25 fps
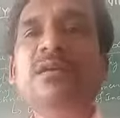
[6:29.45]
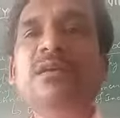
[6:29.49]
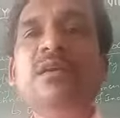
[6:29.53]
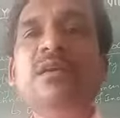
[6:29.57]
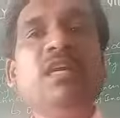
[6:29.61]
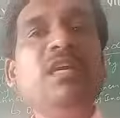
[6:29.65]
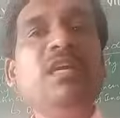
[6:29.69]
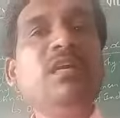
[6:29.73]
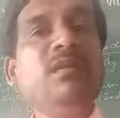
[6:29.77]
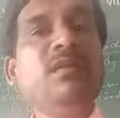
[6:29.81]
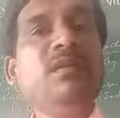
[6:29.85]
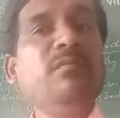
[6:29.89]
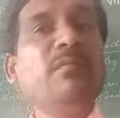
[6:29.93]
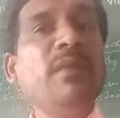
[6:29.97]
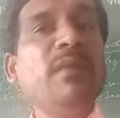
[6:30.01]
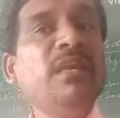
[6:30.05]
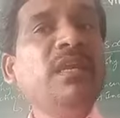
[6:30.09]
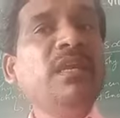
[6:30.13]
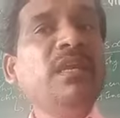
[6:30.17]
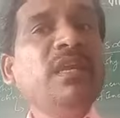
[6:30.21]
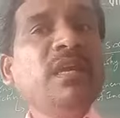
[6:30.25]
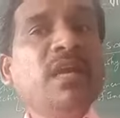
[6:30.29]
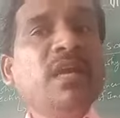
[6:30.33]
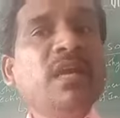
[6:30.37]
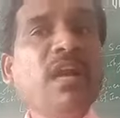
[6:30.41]
in
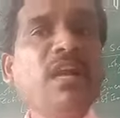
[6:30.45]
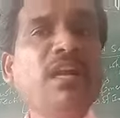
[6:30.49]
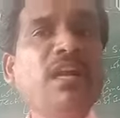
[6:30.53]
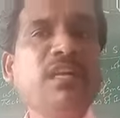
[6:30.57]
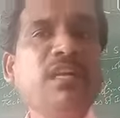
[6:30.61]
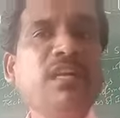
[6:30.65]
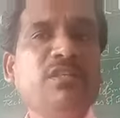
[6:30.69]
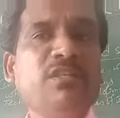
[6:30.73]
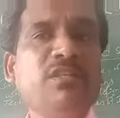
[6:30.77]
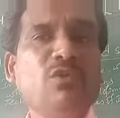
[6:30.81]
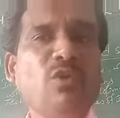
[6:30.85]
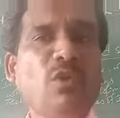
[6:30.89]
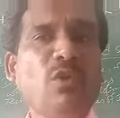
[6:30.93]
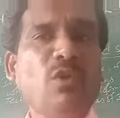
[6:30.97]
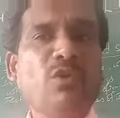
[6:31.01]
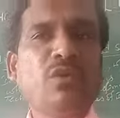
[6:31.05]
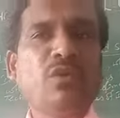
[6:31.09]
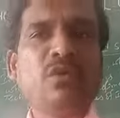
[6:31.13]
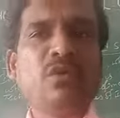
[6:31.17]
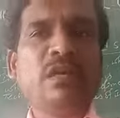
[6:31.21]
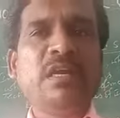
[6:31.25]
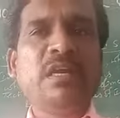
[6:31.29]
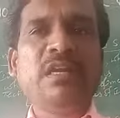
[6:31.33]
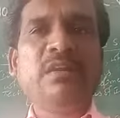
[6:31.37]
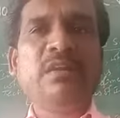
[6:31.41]
many countries, not
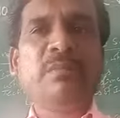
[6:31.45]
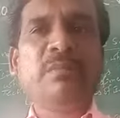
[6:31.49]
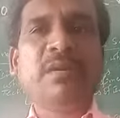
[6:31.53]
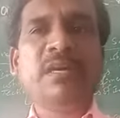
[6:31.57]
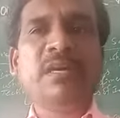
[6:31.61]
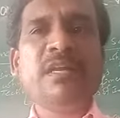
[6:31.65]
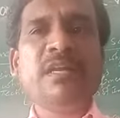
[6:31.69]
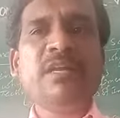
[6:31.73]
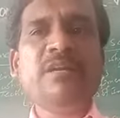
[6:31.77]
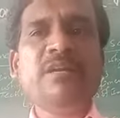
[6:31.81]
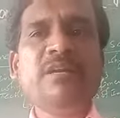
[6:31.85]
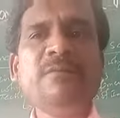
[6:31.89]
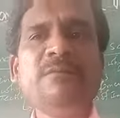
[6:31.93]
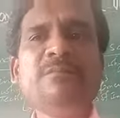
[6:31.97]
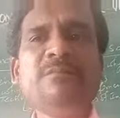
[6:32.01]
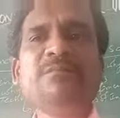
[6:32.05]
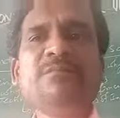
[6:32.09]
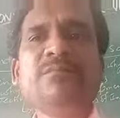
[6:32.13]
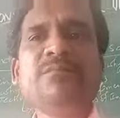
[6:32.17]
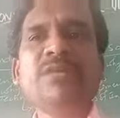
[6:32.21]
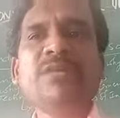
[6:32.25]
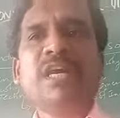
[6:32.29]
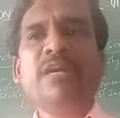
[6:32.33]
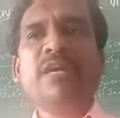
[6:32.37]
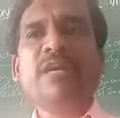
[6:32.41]
only in Britain,
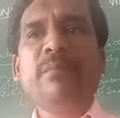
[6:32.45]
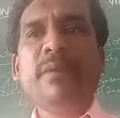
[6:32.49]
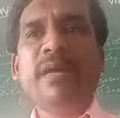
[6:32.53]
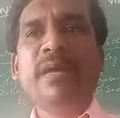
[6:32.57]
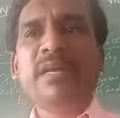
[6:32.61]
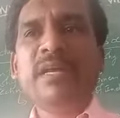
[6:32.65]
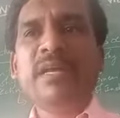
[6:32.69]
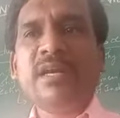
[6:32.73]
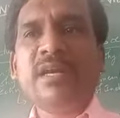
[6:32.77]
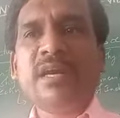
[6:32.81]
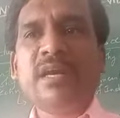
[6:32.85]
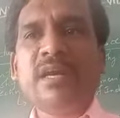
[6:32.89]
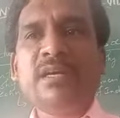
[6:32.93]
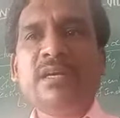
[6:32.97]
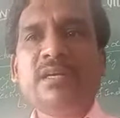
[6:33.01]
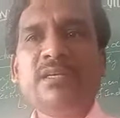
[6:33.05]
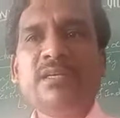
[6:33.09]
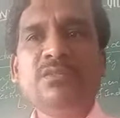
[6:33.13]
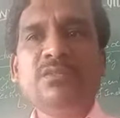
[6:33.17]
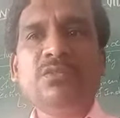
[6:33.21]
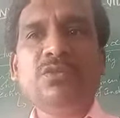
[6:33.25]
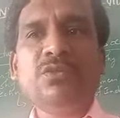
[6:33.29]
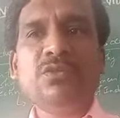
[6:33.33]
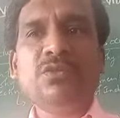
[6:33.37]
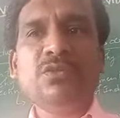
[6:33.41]
in many
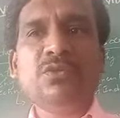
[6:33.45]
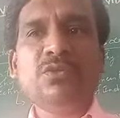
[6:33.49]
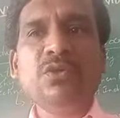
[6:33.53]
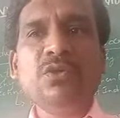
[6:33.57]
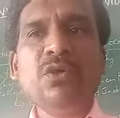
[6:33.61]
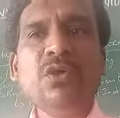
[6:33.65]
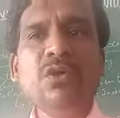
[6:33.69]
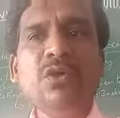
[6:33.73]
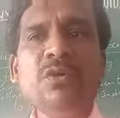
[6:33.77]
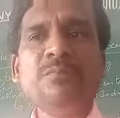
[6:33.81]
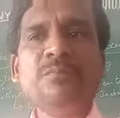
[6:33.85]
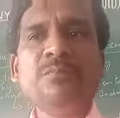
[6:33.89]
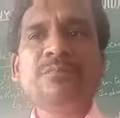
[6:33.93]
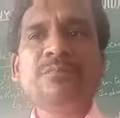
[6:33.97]
countries due to